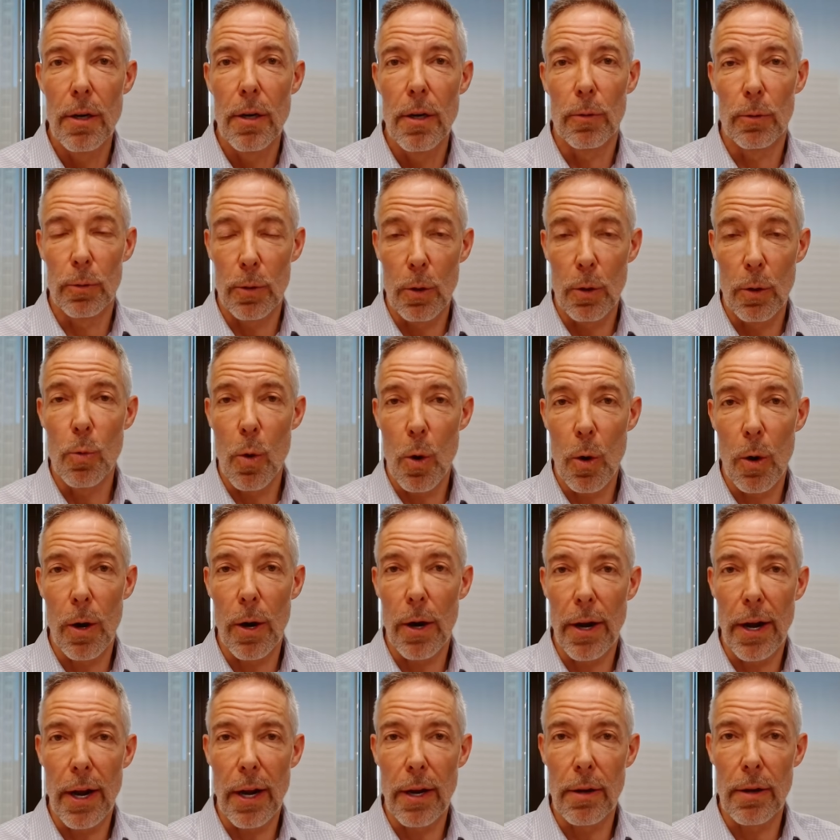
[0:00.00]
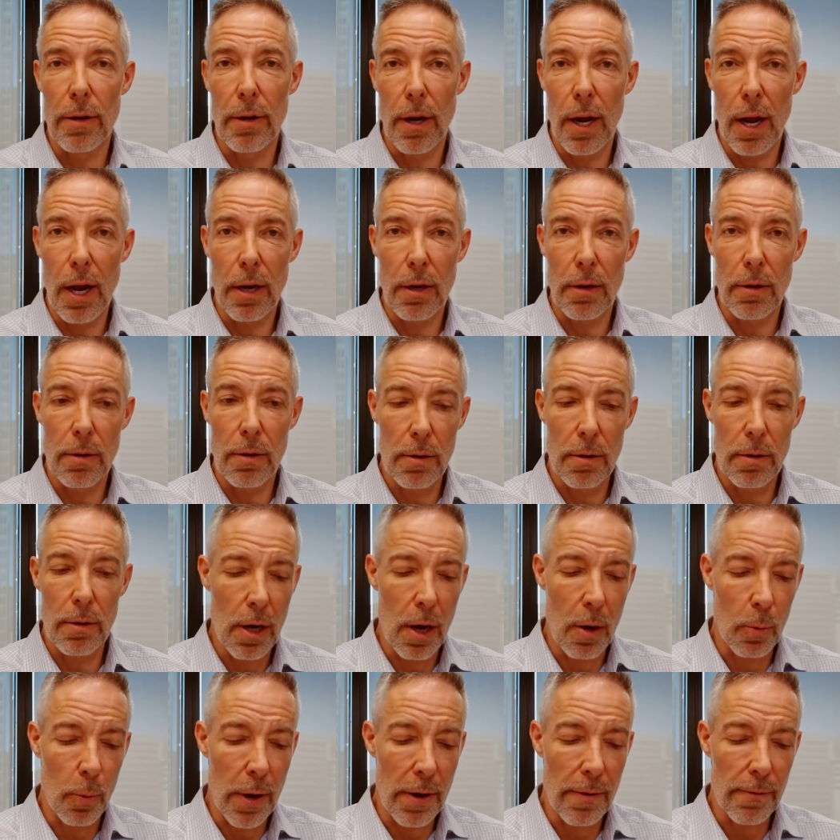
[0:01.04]
reward. And
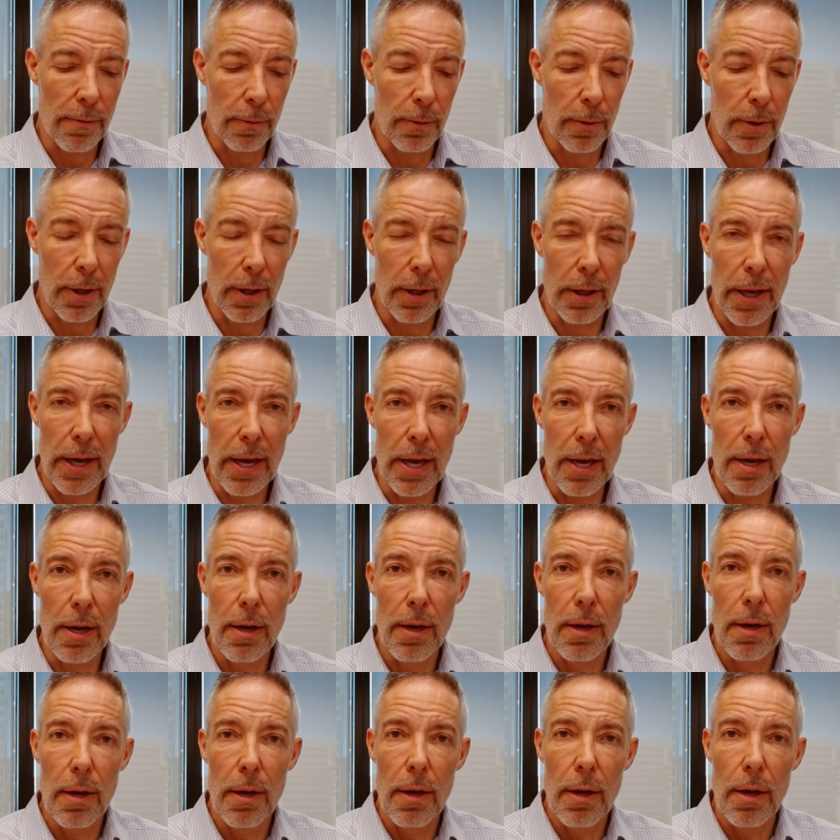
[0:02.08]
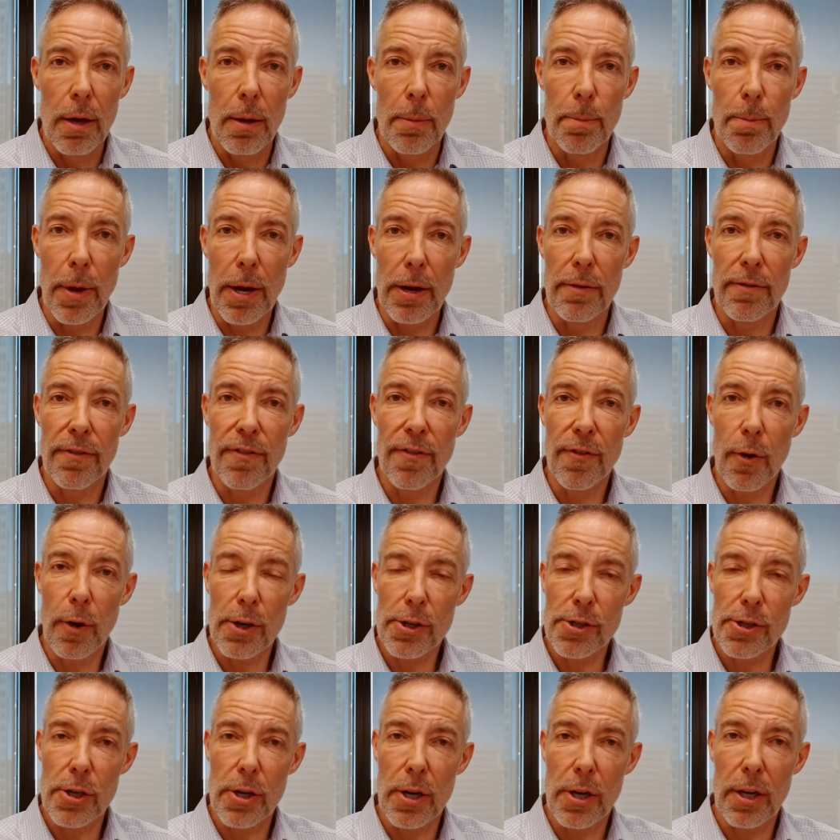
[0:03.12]
we've really been
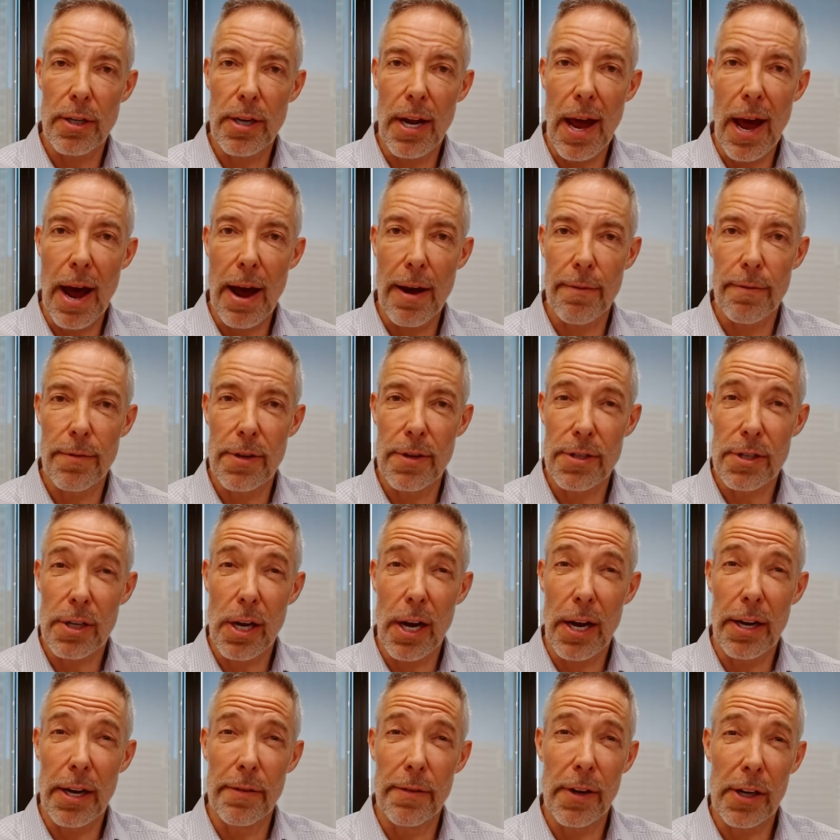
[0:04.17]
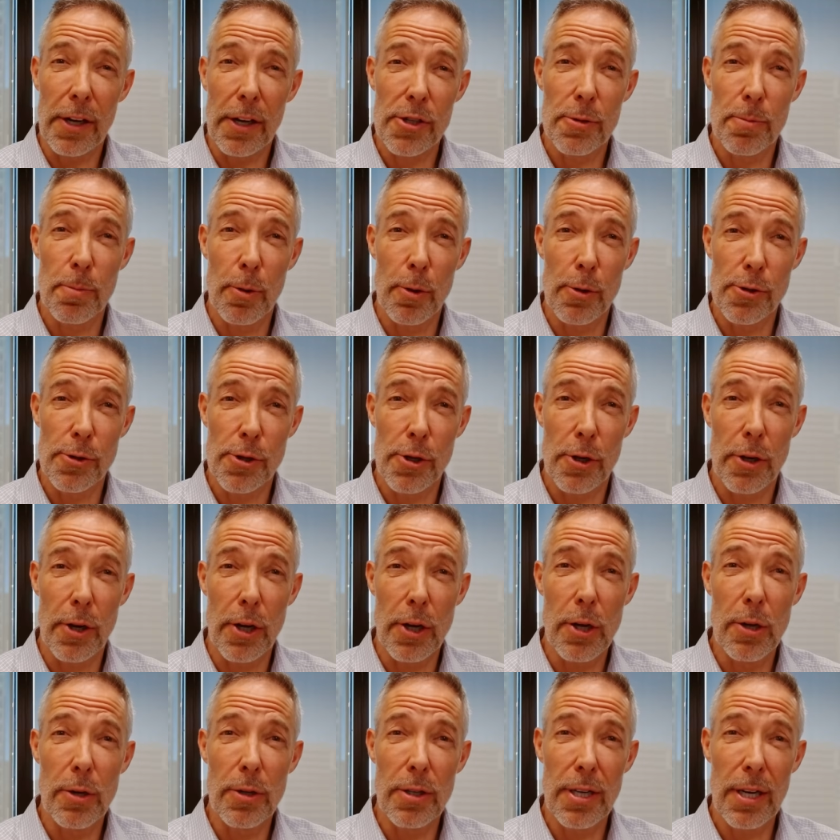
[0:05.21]
fortunate to have this kind of exposure to
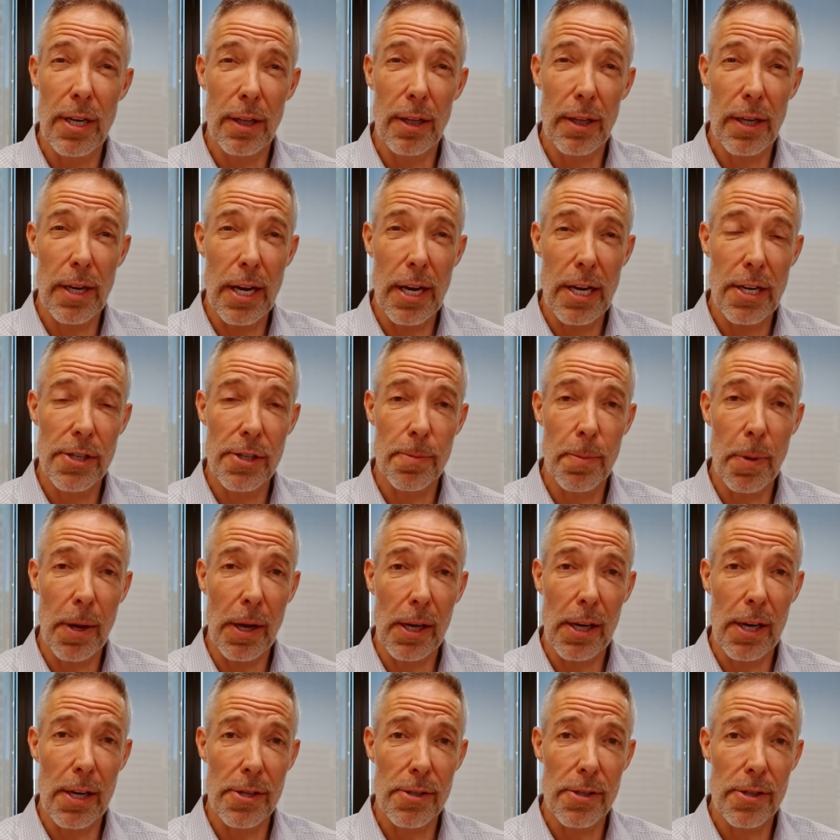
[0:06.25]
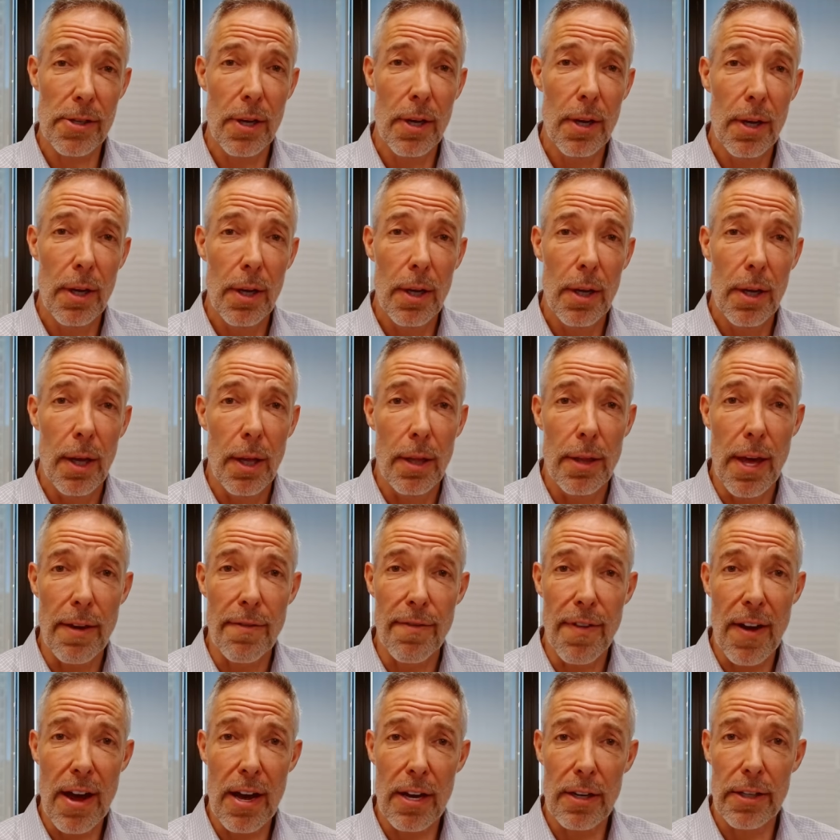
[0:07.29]
utilities because
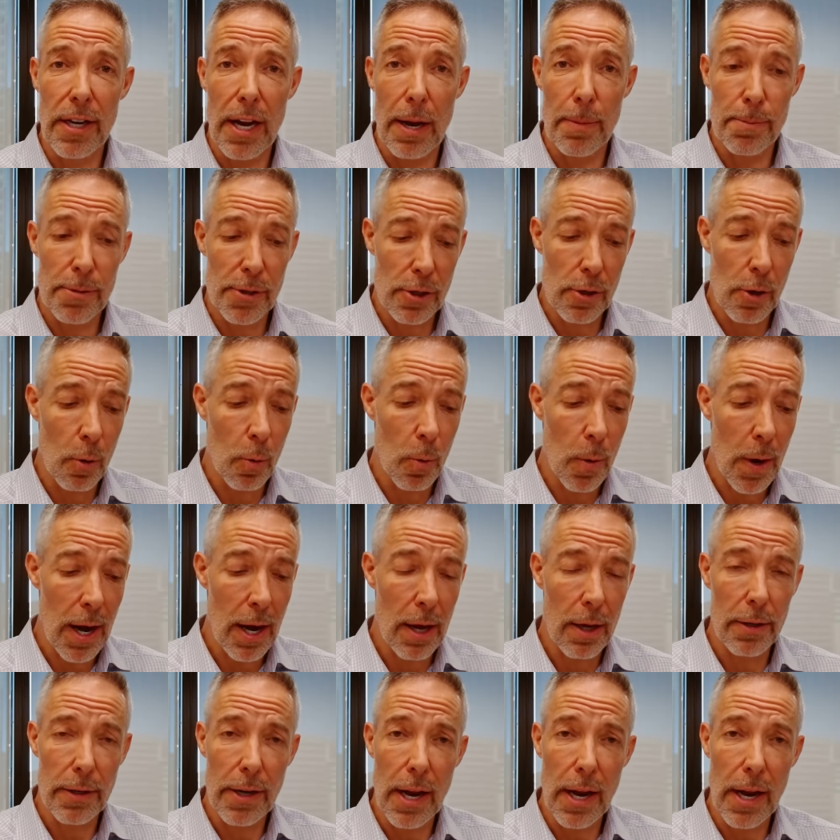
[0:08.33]
they've held up so well.